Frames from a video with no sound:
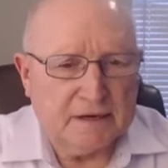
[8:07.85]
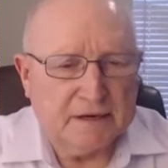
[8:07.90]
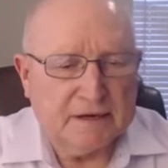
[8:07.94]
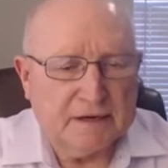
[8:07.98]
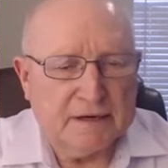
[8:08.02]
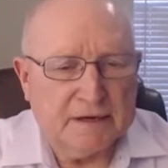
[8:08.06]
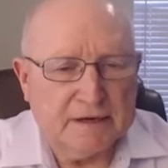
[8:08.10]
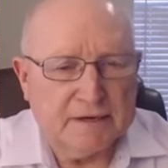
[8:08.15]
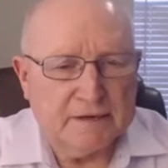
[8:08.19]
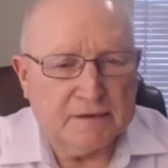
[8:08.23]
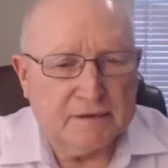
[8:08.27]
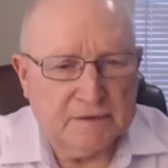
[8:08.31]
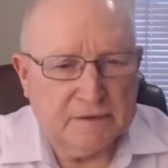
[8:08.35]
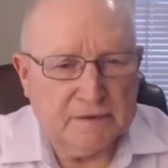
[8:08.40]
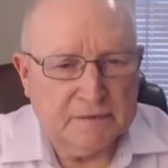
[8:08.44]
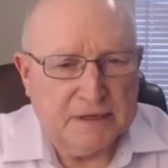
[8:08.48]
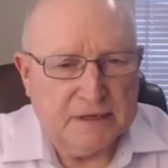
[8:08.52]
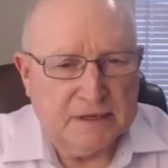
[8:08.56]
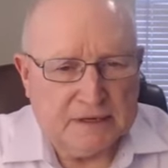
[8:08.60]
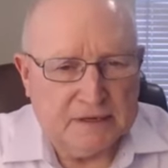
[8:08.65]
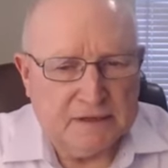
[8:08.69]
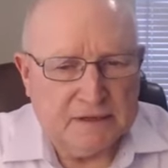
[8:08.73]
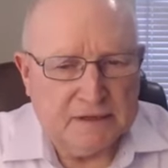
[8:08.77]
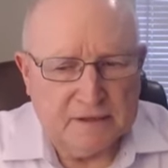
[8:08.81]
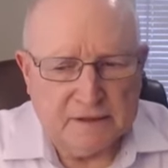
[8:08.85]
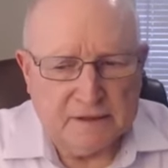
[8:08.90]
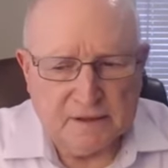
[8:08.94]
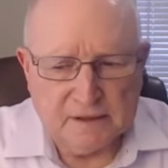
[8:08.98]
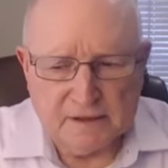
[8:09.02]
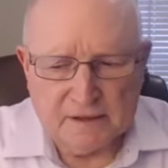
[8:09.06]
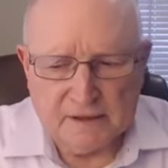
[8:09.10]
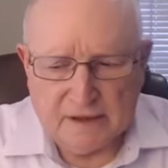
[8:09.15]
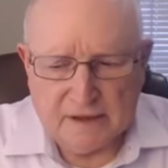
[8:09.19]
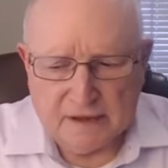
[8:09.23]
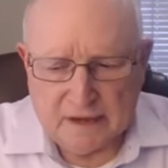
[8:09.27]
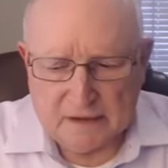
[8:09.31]
I agree
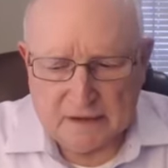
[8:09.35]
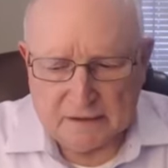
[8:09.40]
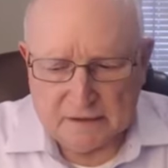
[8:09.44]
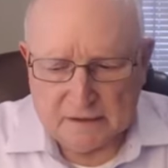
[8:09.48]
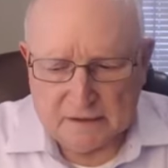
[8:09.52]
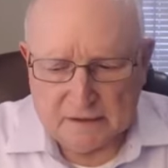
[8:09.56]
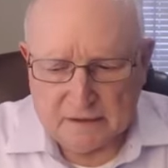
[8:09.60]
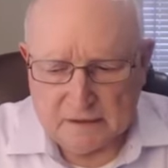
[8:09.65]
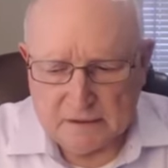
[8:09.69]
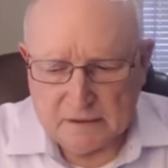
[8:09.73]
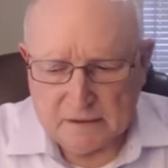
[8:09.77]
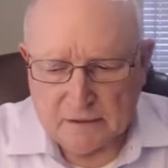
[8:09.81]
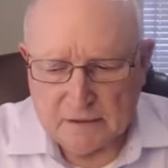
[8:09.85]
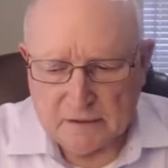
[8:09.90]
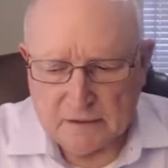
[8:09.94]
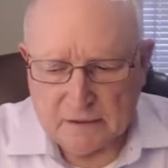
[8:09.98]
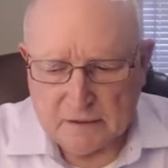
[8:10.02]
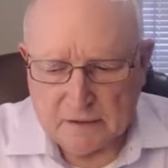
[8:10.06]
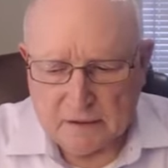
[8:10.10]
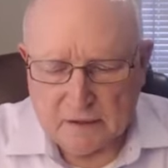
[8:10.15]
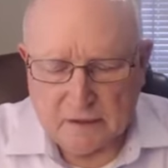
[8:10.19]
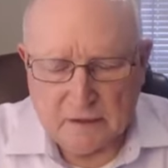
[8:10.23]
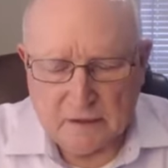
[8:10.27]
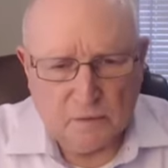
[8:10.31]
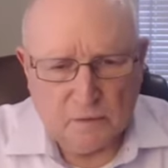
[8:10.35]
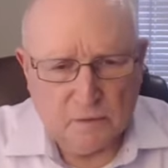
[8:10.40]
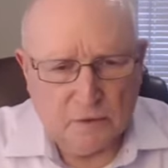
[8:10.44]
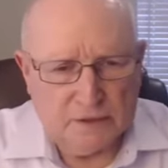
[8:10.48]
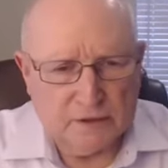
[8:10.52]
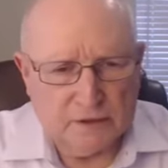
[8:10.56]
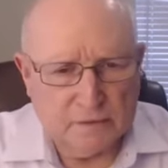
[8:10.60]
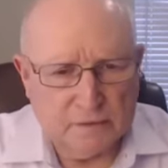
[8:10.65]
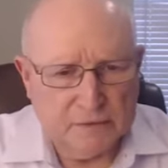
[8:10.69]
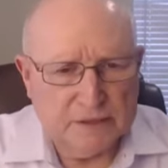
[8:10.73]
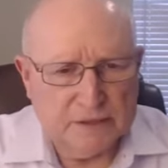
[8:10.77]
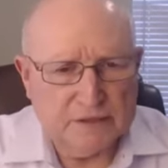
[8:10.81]
that when
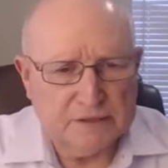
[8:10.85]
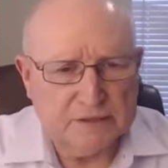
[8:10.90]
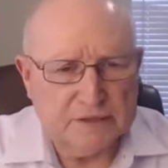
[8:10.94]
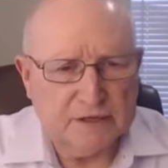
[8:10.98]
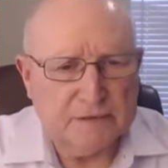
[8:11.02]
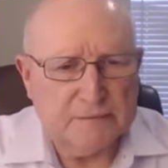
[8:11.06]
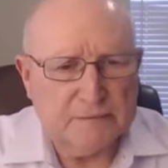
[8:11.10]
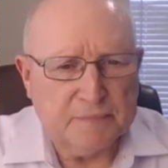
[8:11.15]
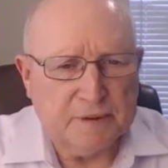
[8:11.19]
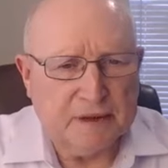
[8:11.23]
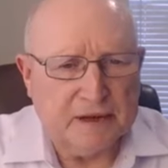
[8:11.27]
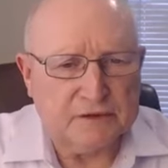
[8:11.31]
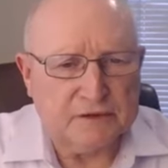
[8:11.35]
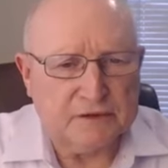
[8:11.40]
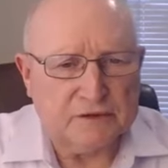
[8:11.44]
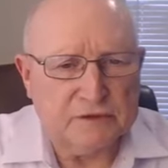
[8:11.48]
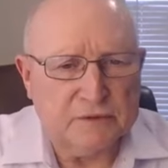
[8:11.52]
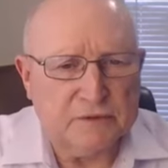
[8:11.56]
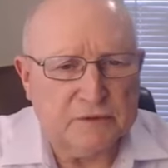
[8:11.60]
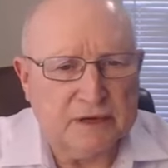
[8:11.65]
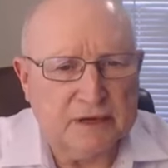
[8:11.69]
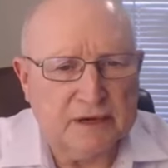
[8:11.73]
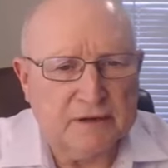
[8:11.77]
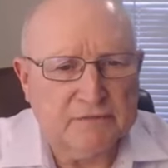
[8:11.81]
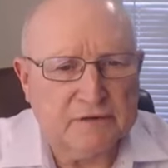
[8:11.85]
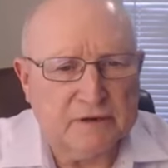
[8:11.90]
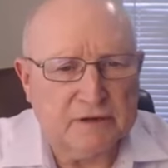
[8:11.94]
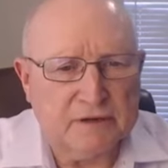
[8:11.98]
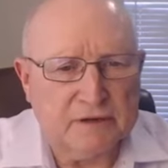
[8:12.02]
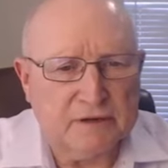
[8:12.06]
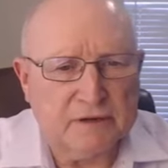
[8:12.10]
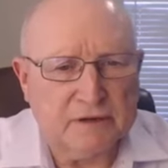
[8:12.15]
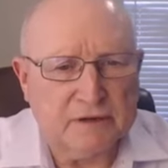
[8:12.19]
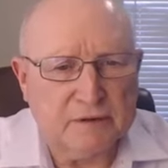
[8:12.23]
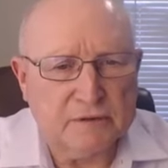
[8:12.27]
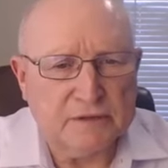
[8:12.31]
you reach an impasse, you have to
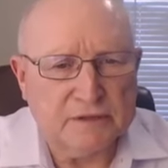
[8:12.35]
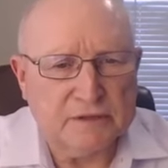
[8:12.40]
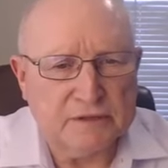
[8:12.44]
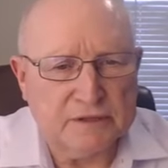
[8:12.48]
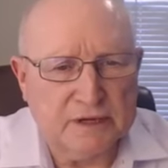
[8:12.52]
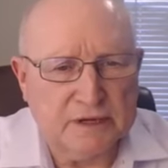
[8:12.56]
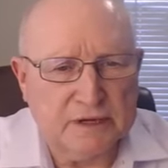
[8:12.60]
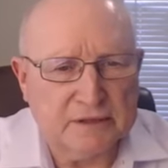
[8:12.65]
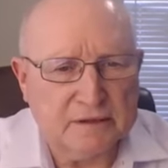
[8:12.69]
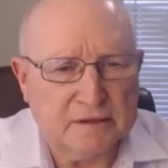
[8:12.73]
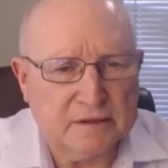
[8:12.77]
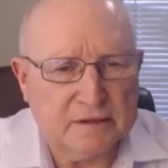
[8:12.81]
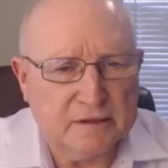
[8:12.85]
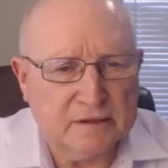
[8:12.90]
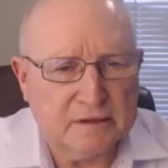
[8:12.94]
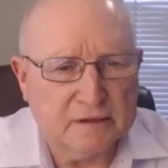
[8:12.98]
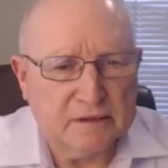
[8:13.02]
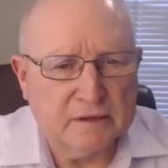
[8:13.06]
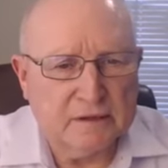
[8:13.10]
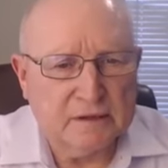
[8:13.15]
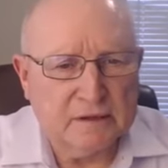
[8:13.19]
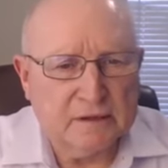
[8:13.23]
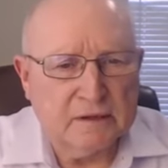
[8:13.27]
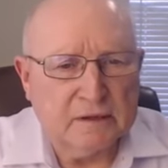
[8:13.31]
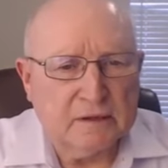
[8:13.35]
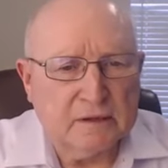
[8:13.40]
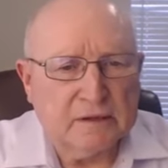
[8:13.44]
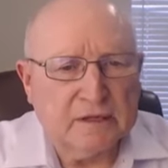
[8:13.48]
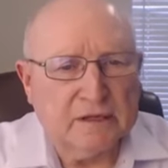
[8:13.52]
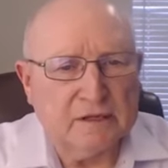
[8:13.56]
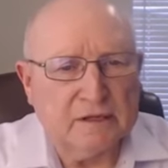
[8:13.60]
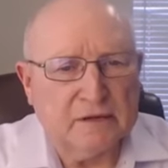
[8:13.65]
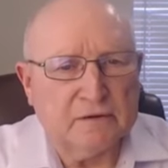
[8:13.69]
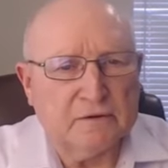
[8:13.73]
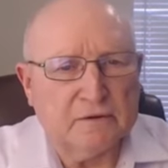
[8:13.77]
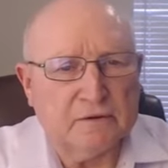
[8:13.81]
negotiate
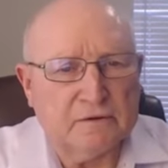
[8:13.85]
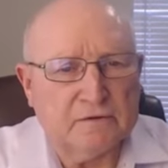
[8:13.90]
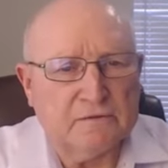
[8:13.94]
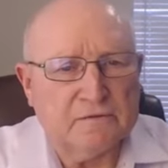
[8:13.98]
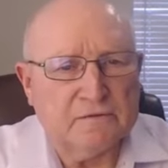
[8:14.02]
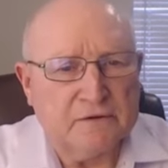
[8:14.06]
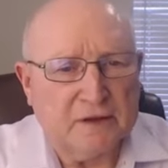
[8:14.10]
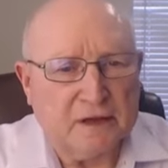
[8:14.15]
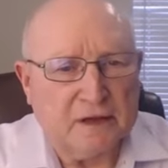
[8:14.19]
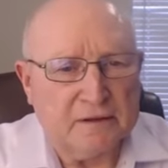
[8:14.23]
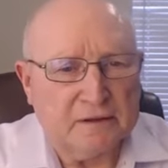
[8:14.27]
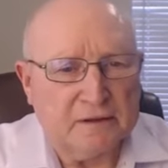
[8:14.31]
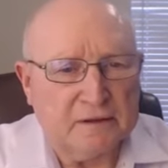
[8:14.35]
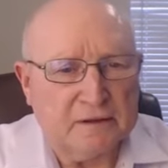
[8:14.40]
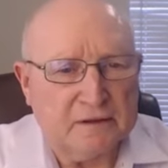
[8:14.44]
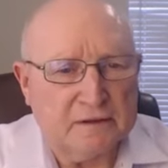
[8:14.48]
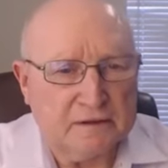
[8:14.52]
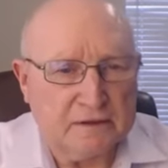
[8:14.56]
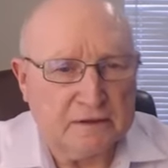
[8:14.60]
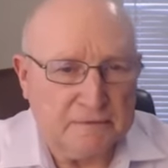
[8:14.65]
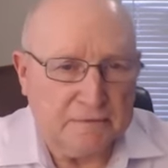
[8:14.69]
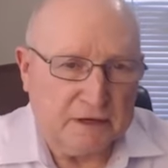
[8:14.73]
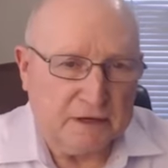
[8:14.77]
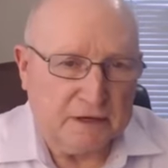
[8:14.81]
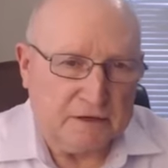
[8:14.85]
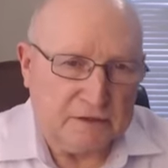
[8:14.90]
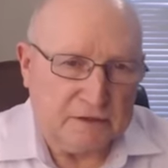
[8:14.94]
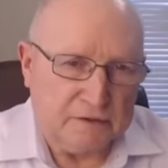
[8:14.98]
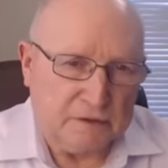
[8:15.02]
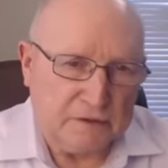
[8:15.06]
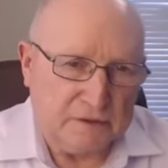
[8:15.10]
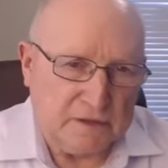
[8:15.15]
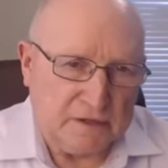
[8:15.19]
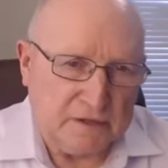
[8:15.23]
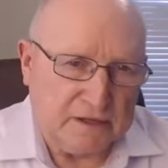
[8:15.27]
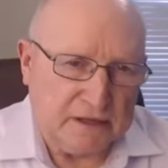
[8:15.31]
in good faith to make
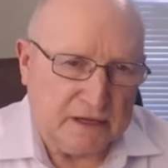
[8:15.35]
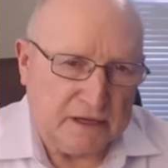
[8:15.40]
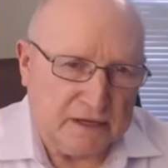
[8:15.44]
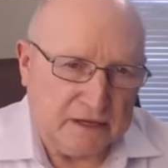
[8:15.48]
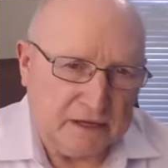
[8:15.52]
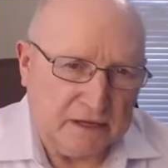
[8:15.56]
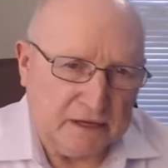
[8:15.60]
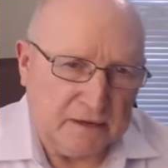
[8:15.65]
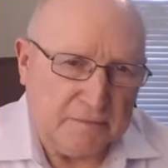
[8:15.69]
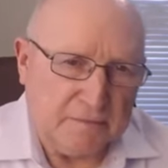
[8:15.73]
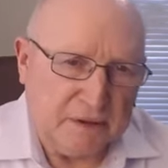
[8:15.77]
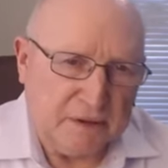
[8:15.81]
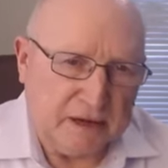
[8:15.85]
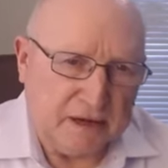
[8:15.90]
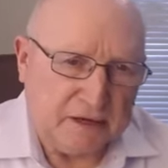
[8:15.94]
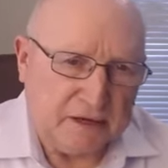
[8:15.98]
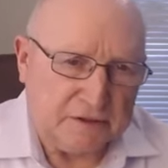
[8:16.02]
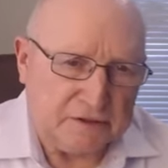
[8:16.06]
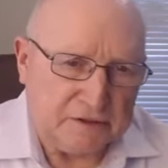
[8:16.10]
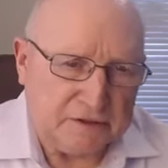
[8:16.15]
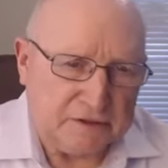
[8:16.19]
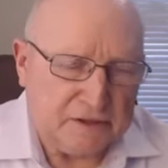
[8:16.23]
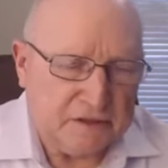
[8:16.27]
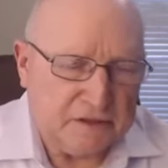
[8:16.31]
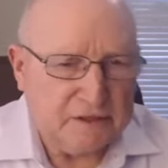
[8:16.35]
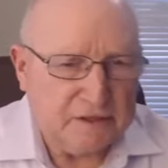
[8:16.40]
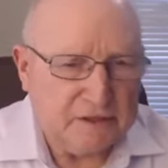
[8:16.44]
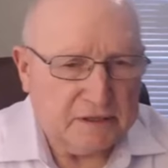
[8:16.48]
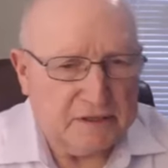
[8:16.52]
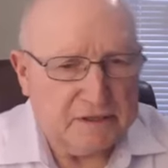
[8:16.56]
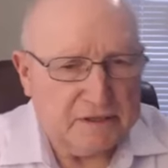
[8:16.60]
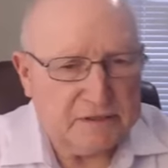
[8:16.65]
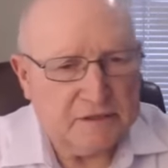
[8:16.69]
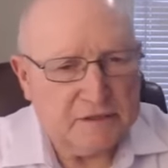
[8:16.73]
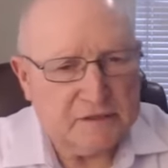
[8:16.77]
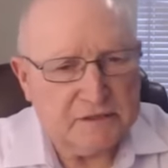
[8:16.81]
sure that that impasse
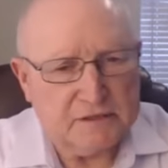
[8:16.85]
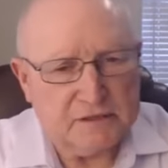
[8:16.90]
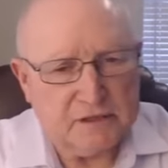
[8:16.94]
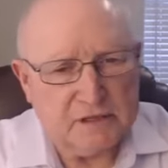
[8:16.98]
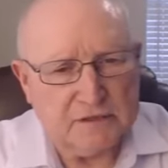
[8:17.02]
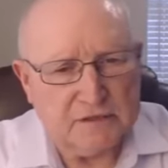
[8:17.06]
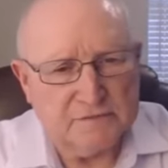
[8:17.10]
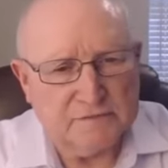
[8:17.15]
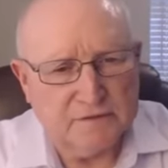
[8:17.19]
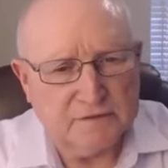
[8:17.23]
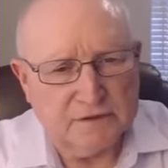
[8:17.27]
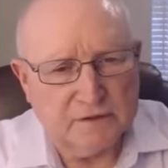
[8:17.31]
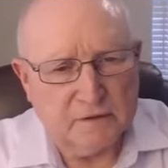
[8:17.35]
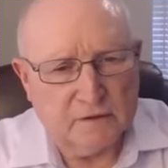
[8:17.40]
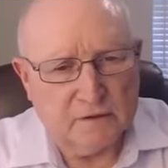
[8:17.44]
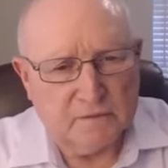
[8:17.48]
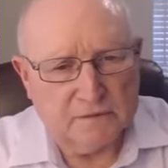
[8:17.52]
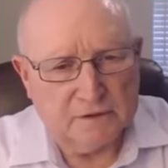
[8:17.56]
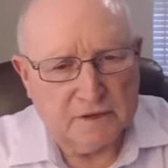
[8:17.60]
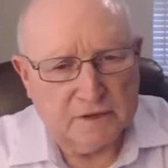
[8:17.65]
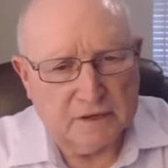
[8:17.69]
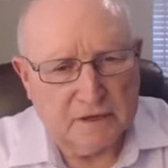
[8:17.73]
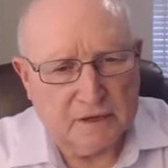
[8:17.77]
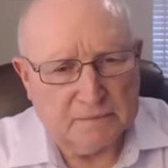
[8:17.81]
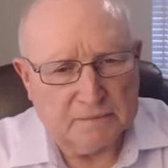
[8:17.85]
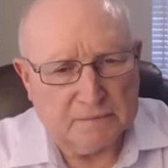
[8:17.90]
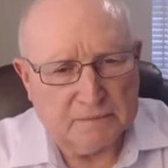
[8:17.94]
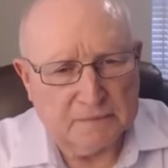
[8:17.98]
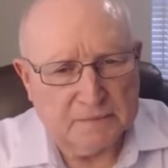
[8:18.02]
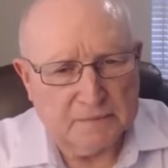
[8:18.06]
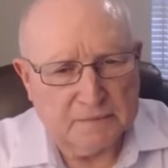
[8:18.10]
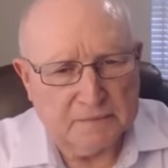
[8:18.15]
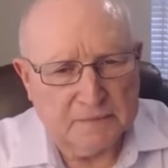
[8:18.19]
is successfully overcome.